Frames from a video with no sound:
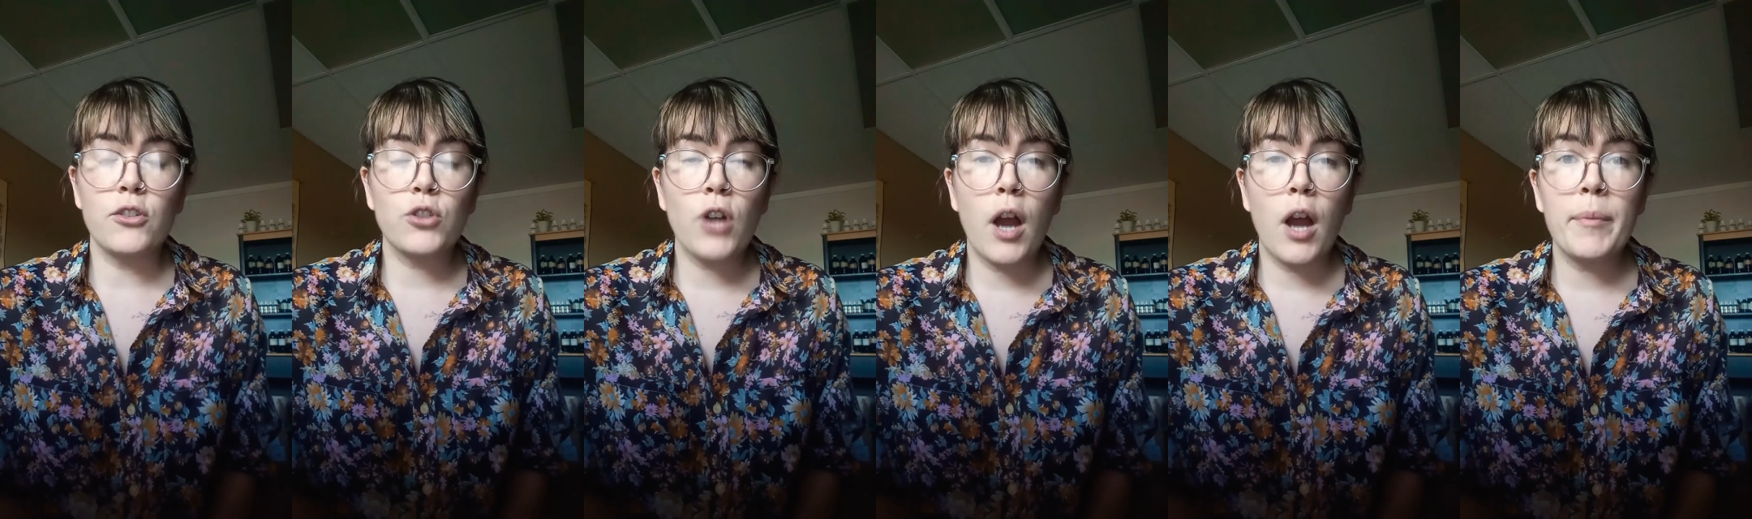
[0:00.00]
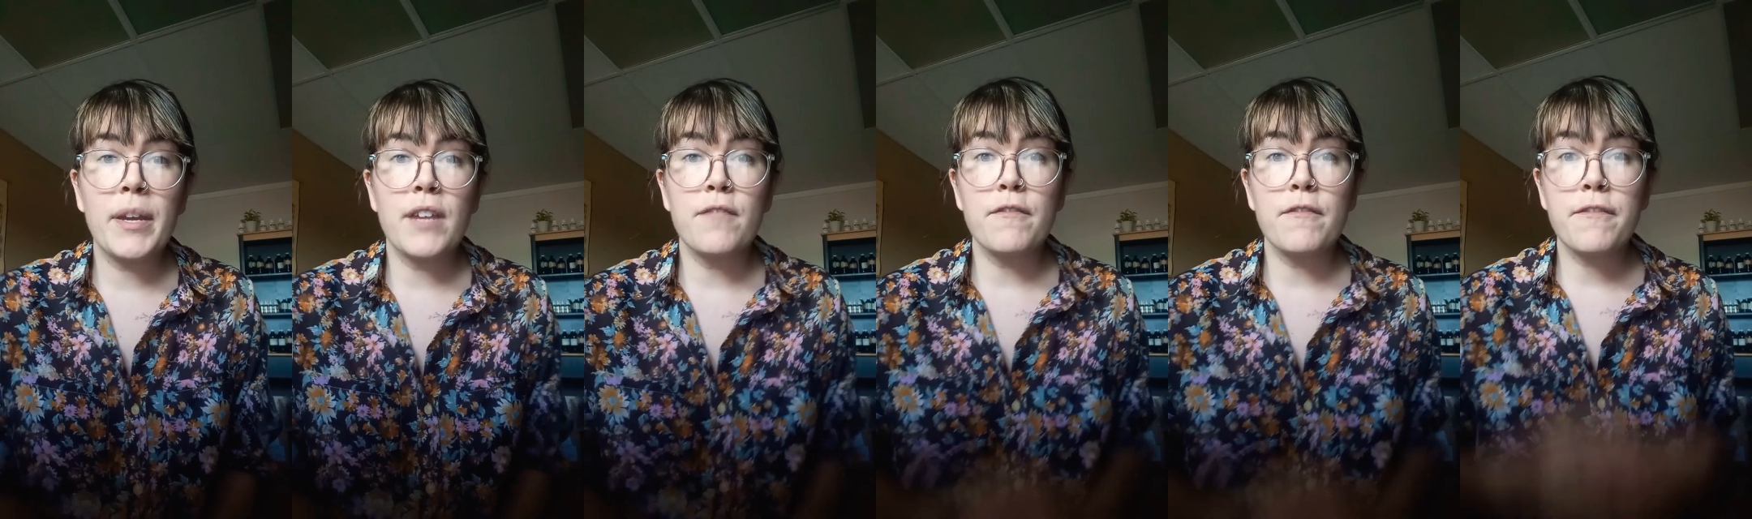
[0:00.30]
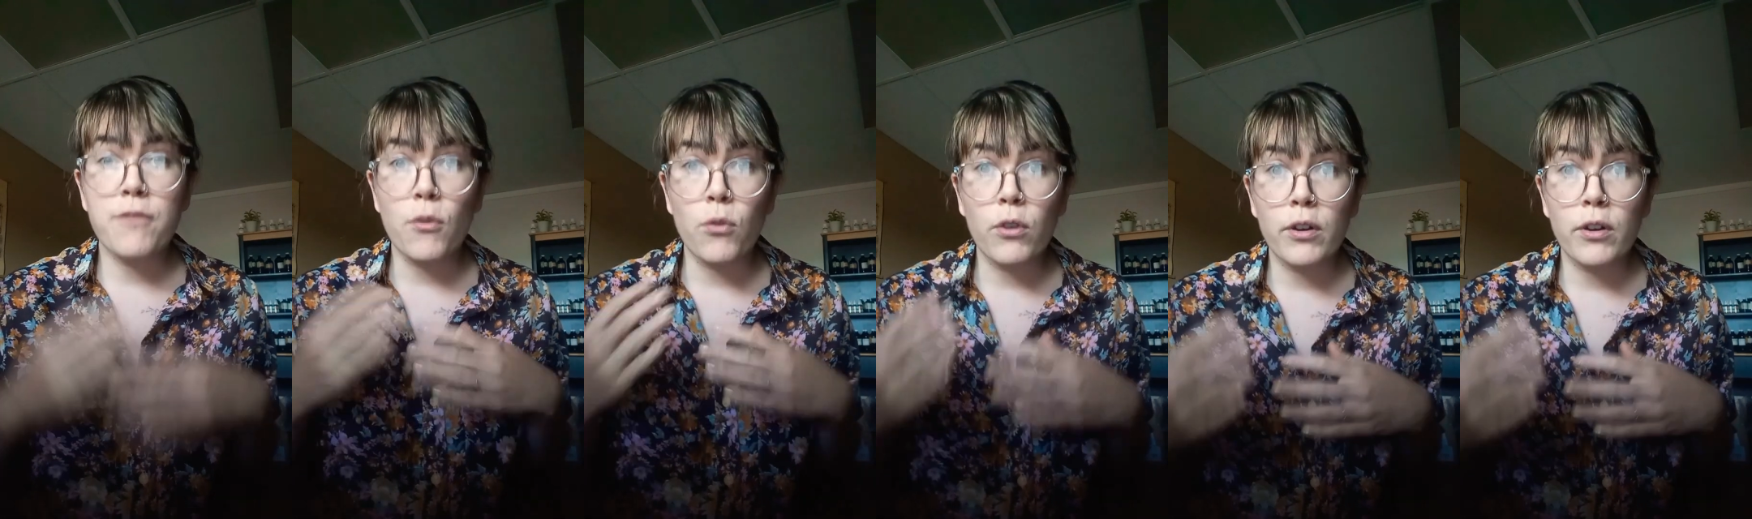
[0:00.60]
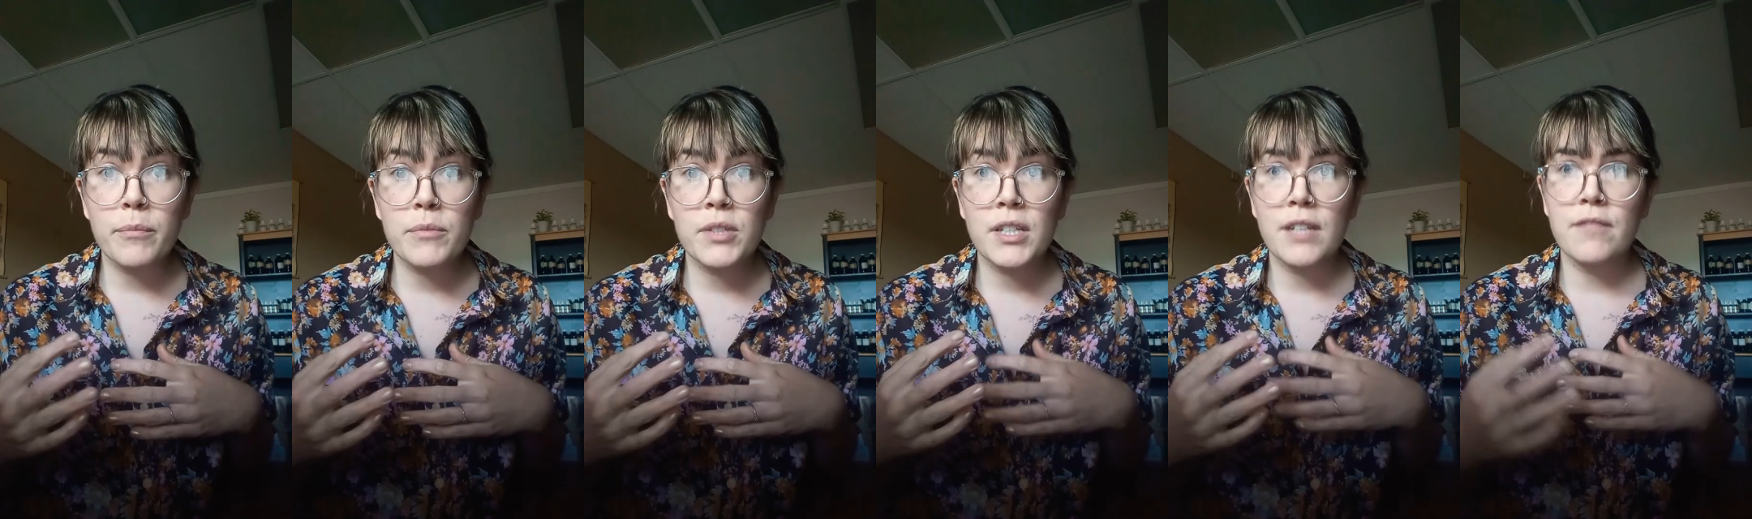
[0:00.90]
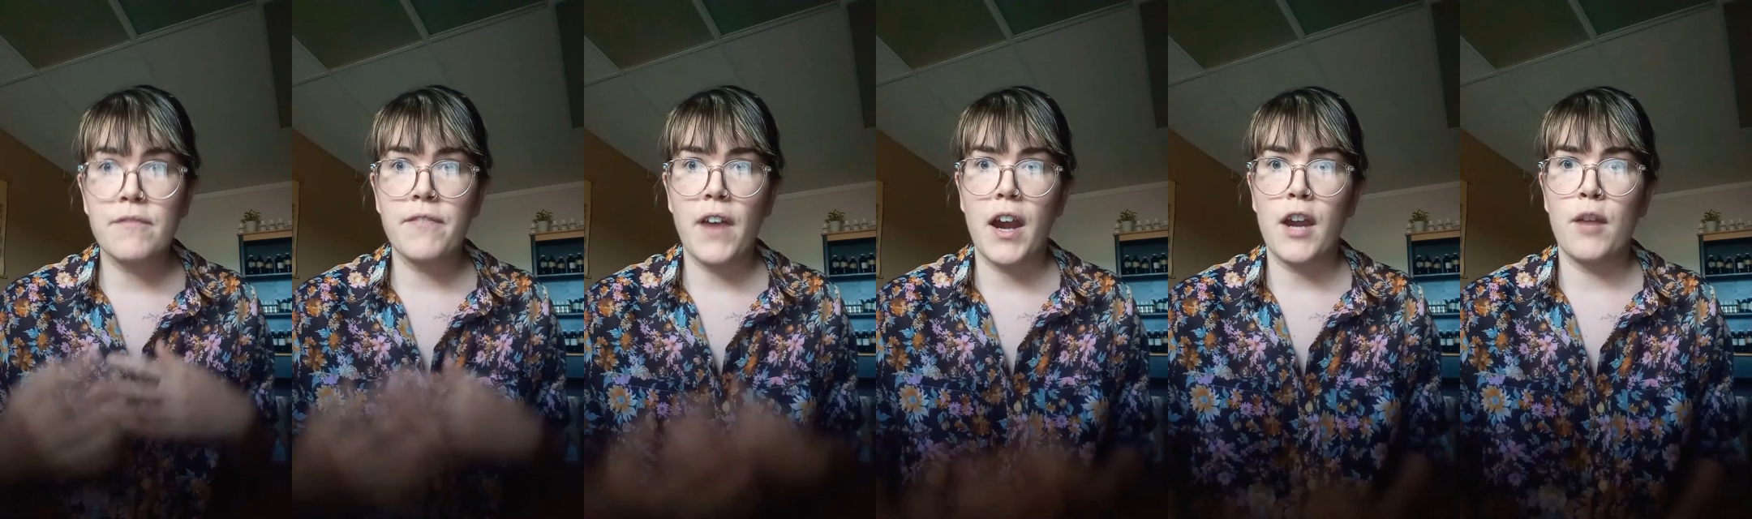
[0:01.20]
trauma-informed
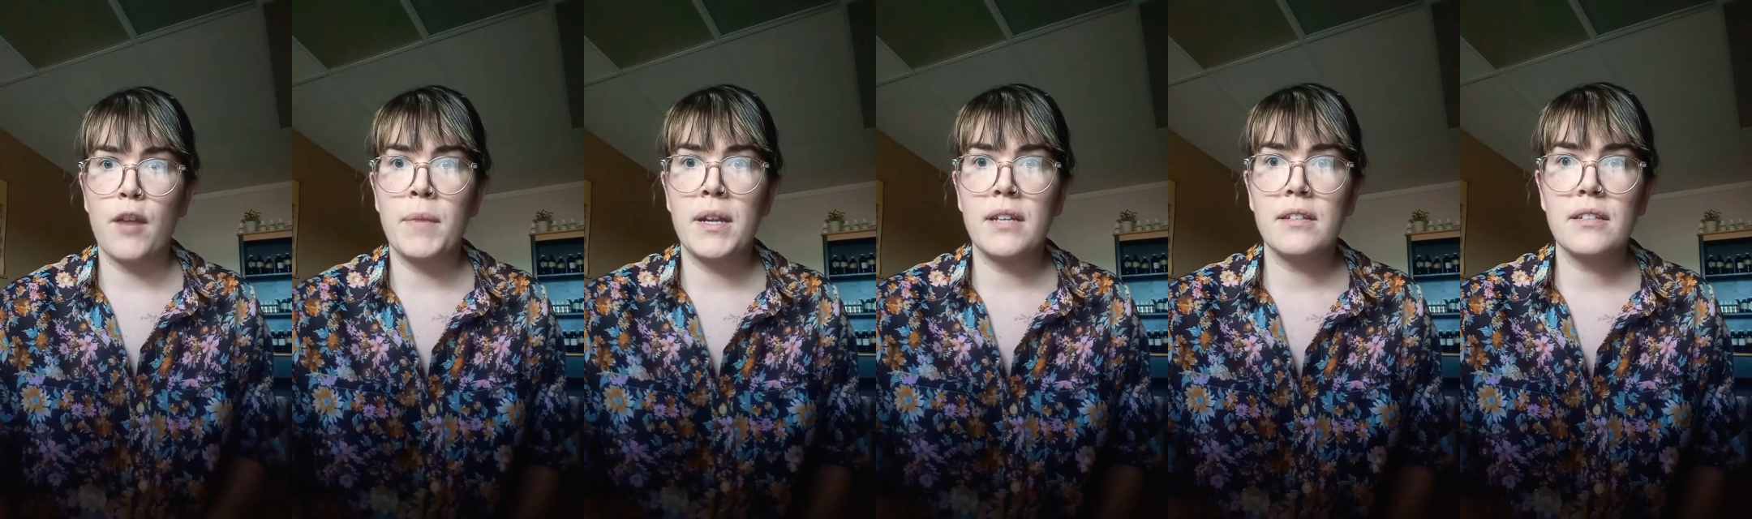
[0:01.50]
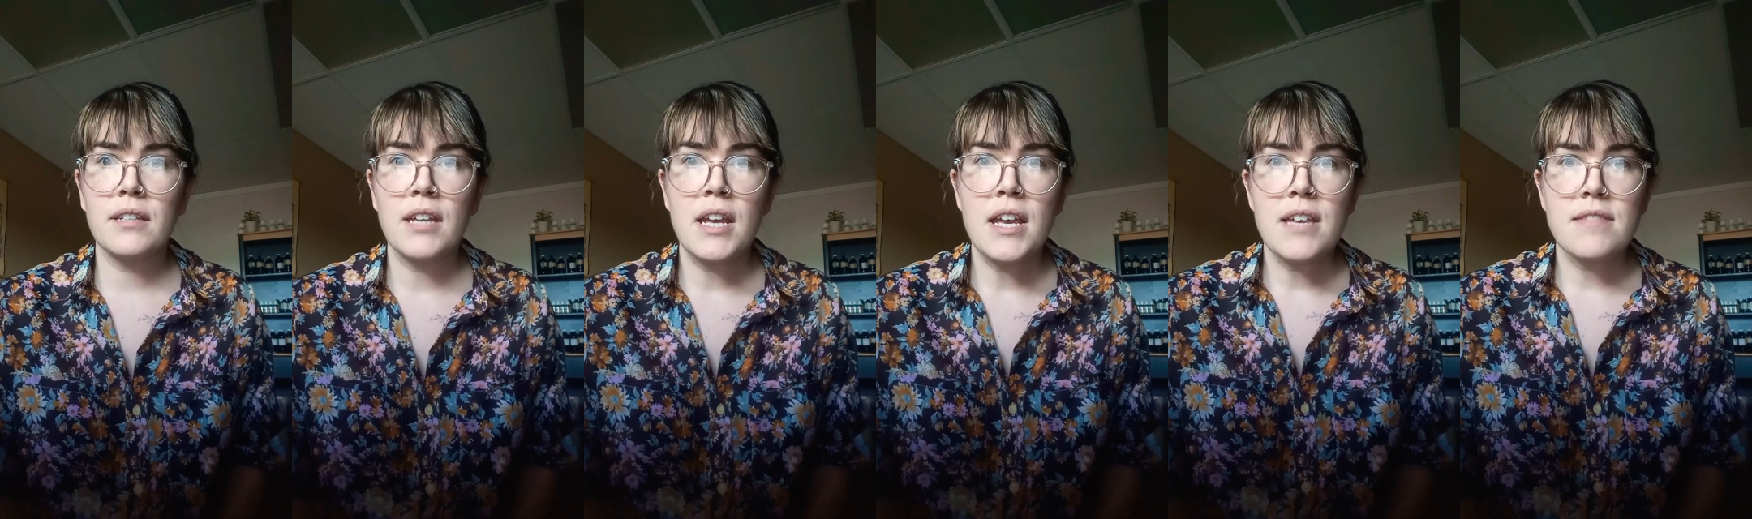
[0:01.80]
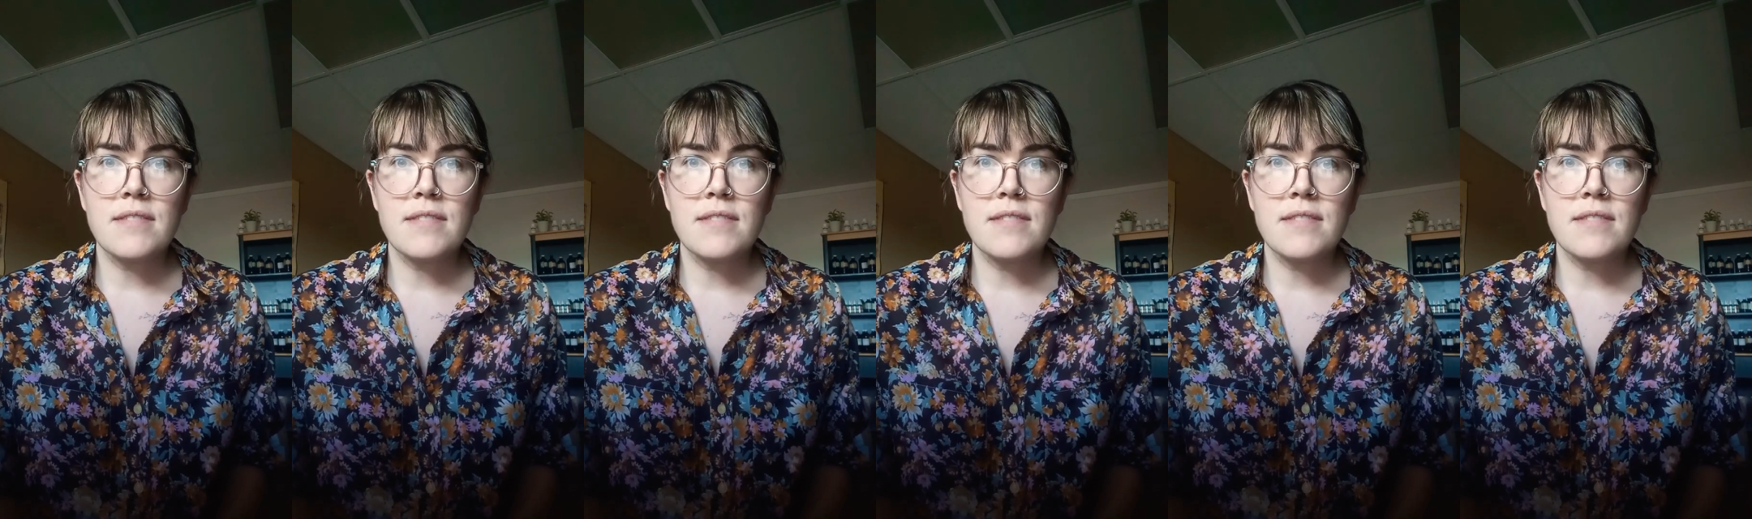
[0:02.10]
environment